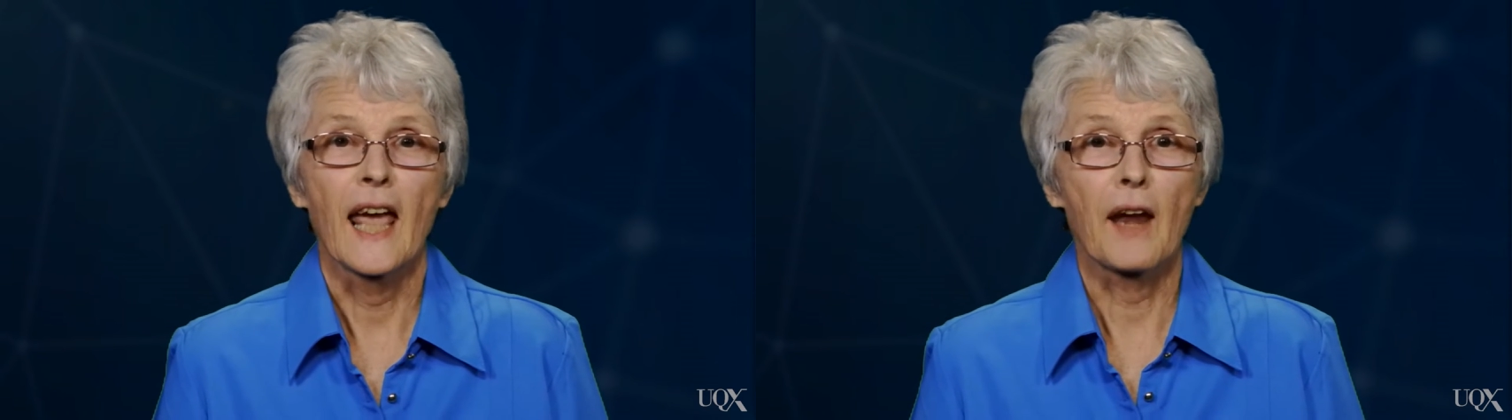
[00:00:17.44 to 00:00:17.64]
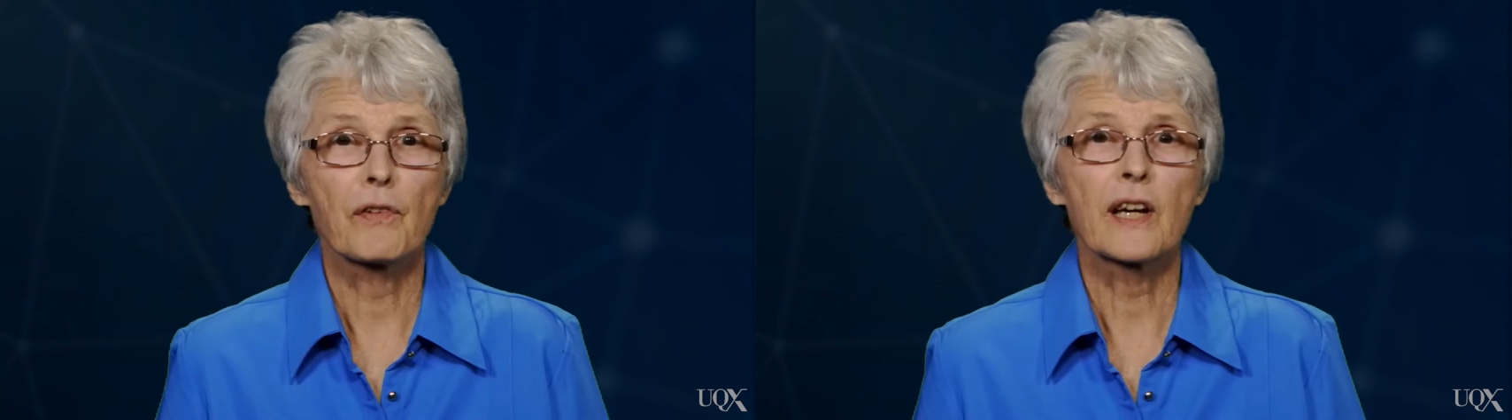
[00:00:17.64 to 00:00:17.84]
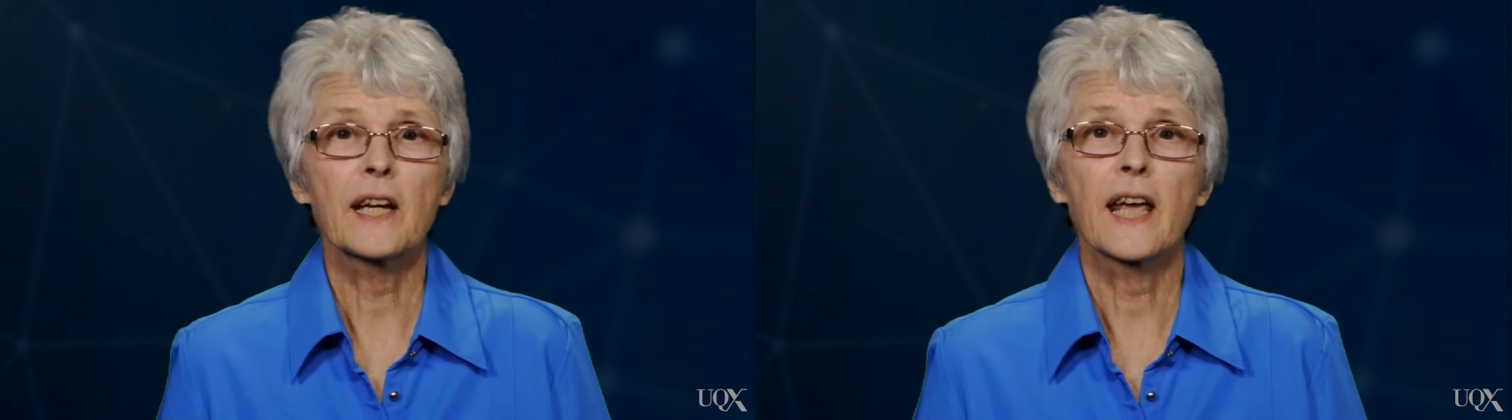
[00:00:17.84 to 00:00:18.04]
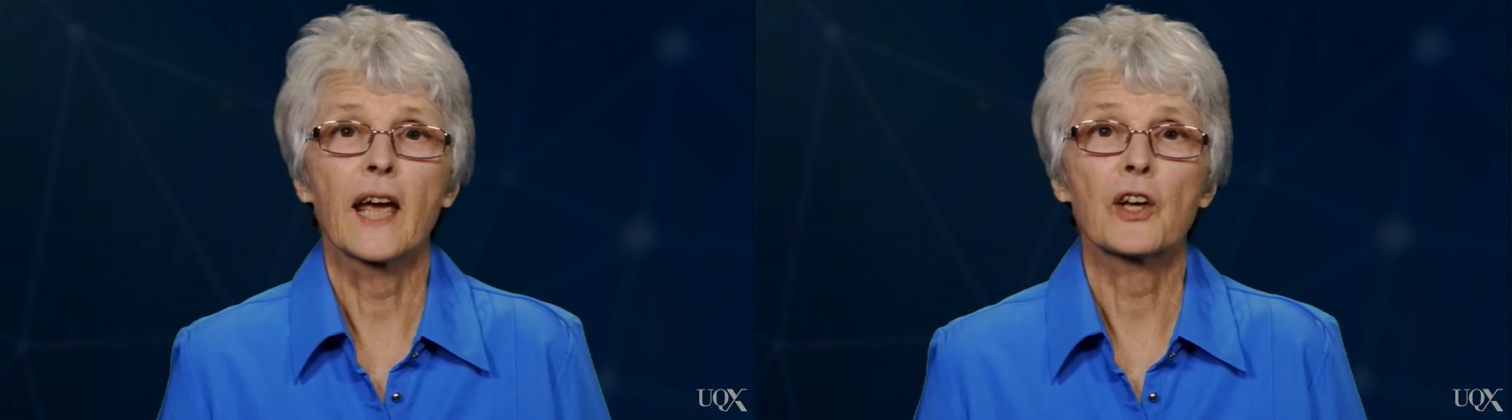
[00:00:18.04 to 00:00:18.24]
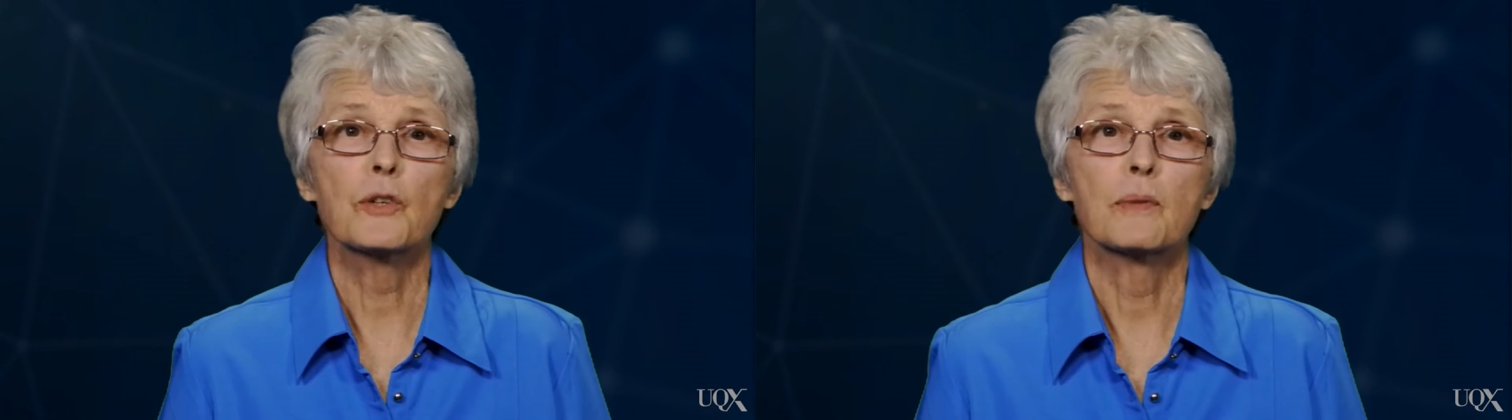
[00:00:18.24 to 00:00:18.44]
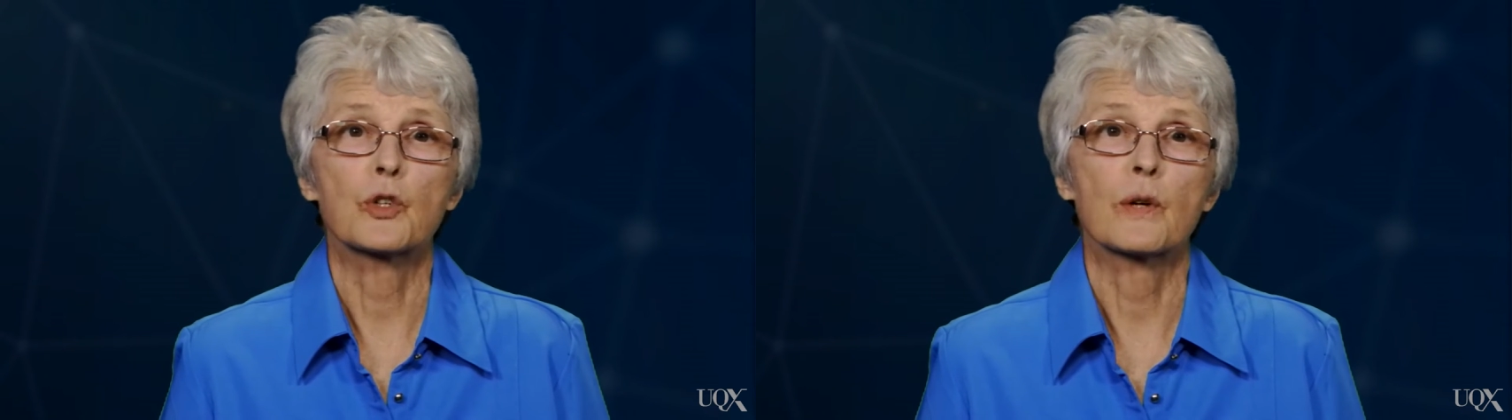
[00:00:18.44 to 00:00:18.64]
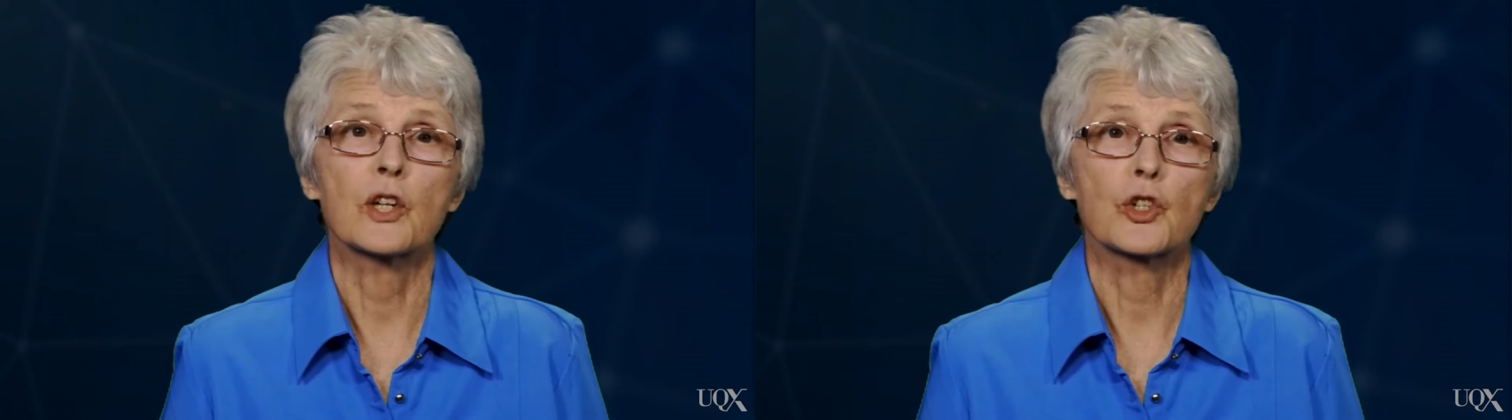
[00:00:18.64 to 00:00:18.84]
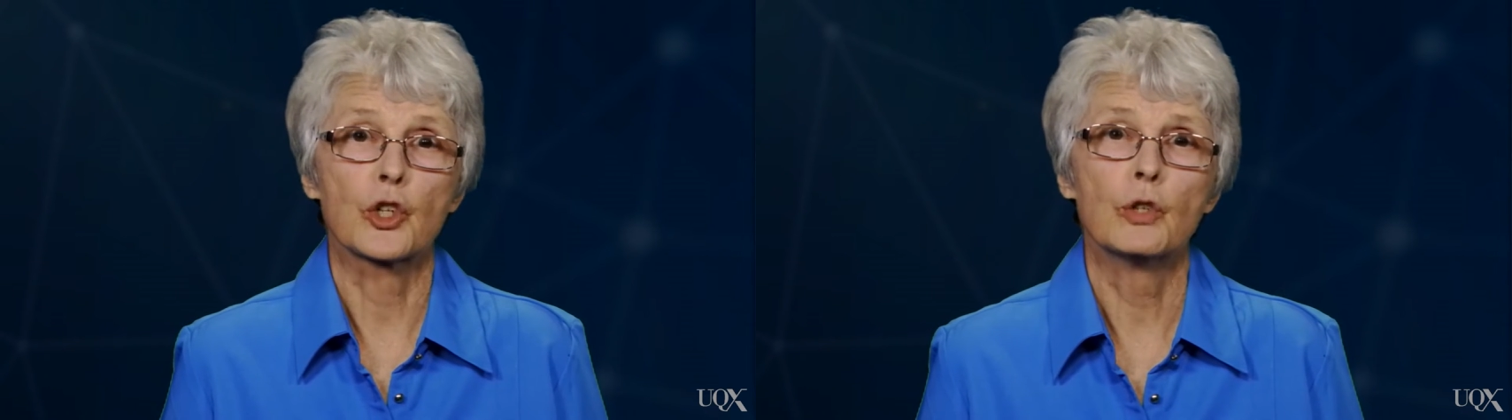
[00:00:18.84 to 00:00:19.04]
every encounter
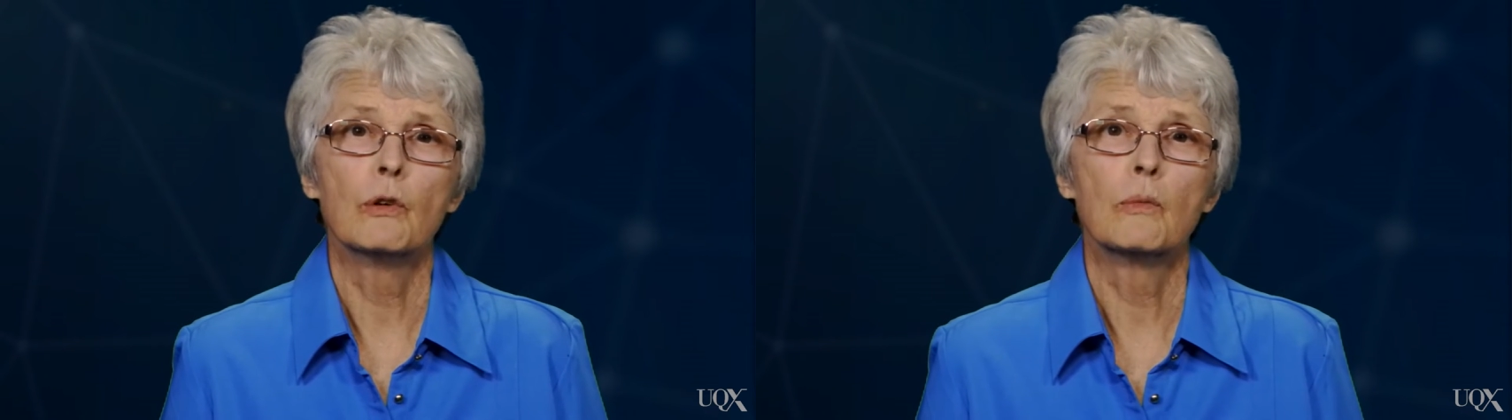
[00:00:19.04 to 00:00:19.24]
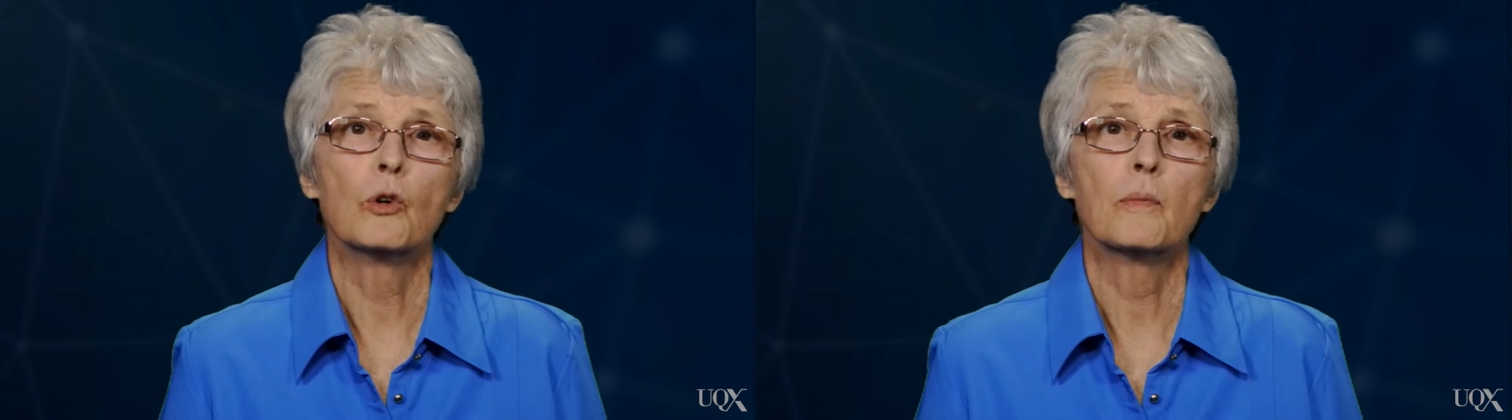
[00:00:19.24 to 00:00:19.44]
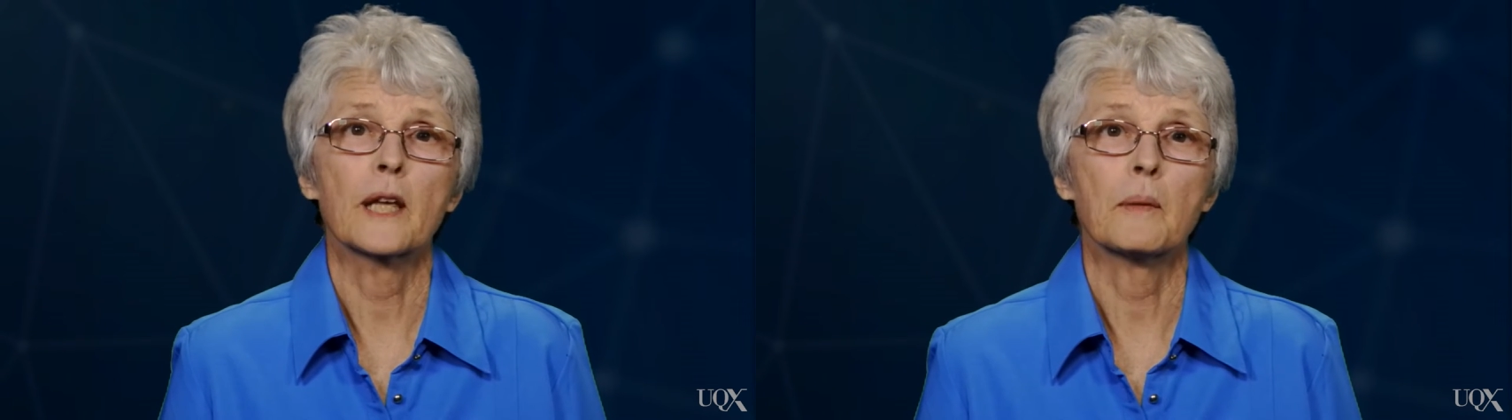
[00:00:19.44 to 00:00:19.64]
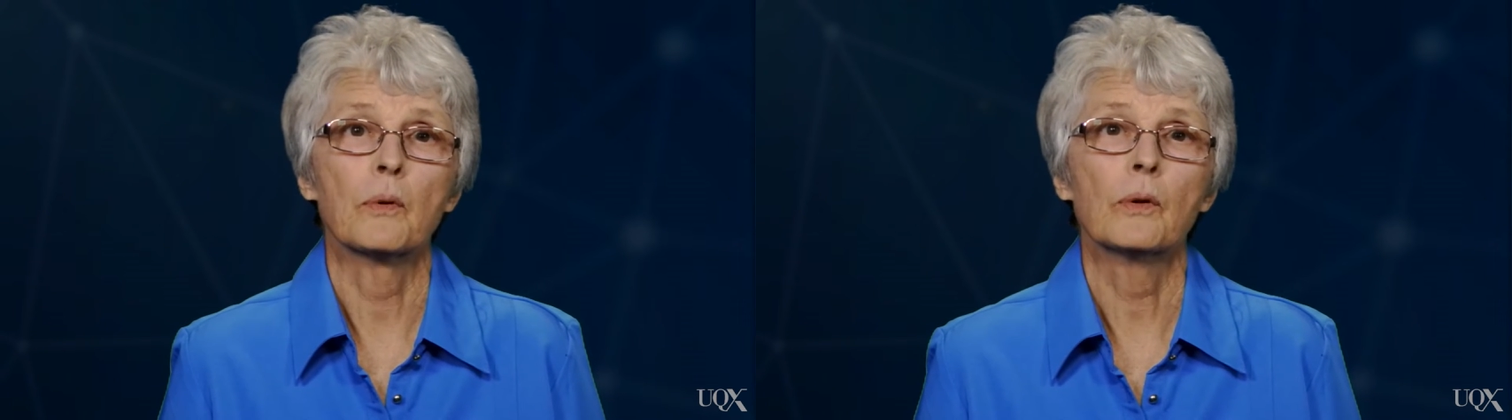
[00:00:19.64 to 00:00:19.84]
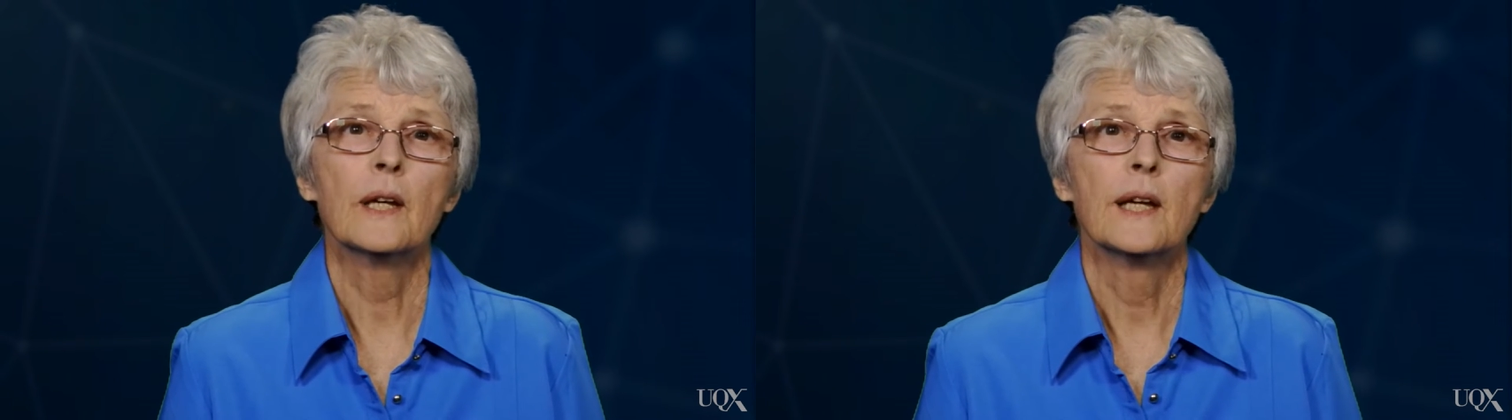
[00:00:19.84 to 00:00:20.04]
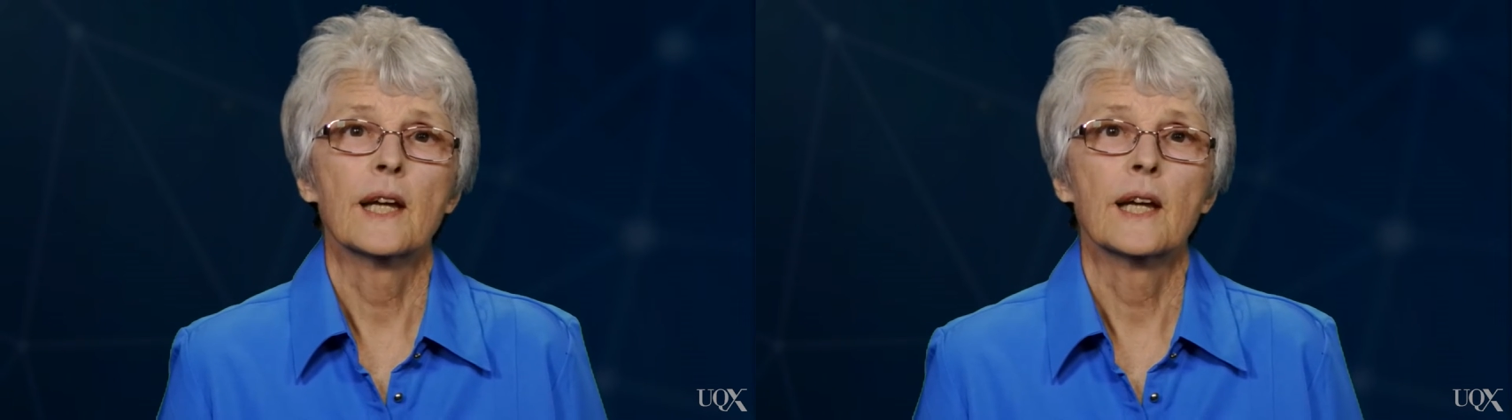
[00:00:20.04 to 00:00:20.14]
between two or more people